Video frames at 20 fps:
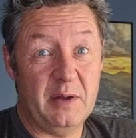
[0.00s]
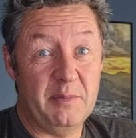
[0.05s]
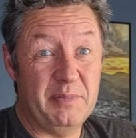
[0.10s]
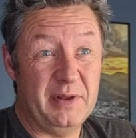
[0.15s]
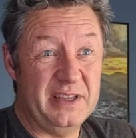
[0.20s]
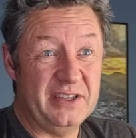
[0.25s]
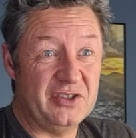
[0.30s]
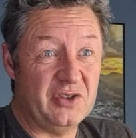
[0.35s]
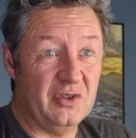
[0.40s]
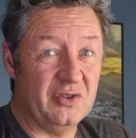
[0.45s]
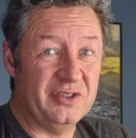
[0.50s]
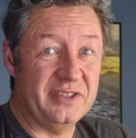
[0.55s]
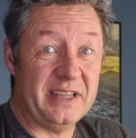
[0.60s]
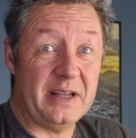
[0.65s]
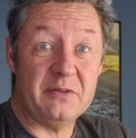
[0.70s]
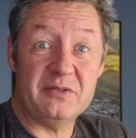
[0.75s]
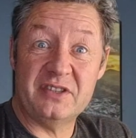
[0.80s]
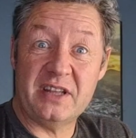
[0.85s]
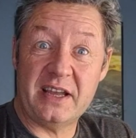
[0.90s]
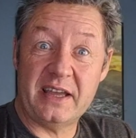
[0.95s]
place called
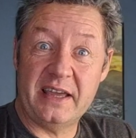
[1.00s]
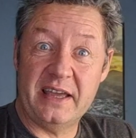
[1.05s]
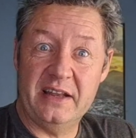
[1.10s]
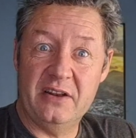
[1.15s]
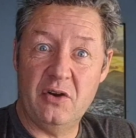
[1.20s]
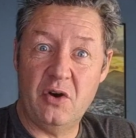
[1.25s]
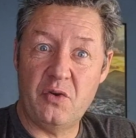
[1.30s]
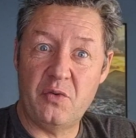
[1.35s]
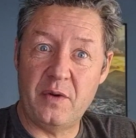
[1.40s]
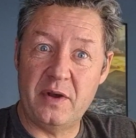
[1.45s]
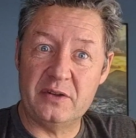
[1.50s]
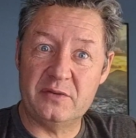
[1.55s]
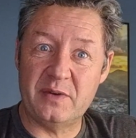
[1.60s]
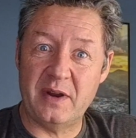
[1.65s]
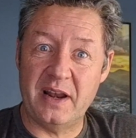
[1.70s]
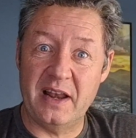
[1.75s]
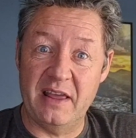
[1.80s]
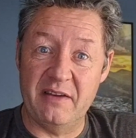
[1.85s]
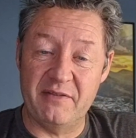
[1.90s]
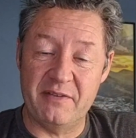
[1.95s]
Southstack in North Wales
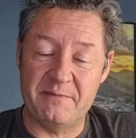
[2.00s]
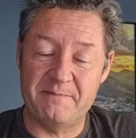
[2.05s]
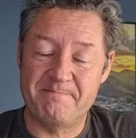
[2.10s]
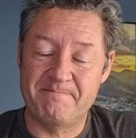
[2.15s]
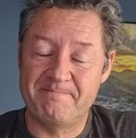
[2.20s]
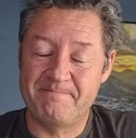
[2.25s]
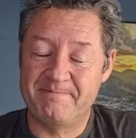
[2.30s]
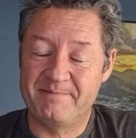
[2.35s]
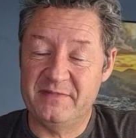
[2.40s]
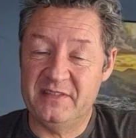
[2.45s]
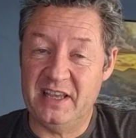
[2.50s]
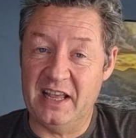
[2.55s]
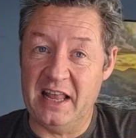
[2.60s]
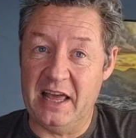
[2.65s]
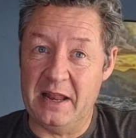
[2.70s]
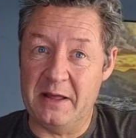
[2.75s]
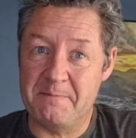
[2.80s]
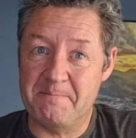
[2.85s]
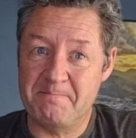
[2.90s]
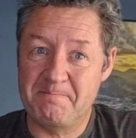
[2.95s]
where I live. See you
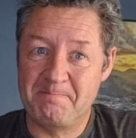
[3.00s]
there.